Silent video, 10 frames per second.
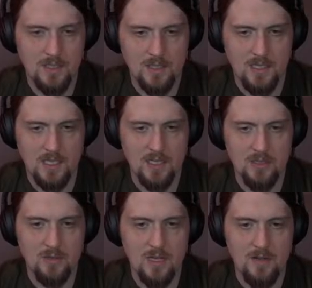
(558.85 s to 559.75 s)
the
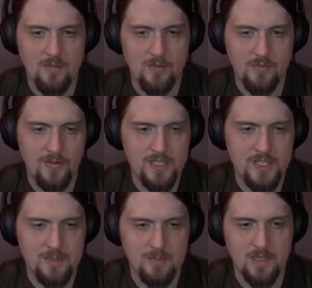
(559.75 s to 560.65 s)
color of the fresh
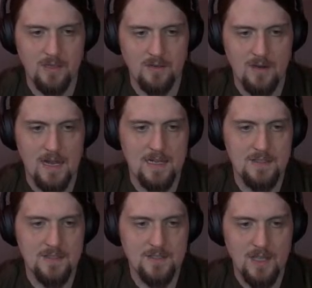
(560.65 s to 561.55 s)
spring
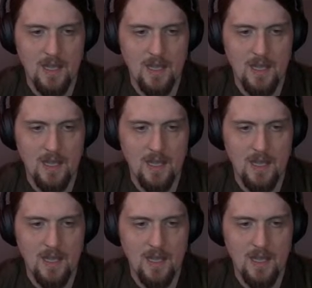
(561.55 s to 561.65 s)
grass,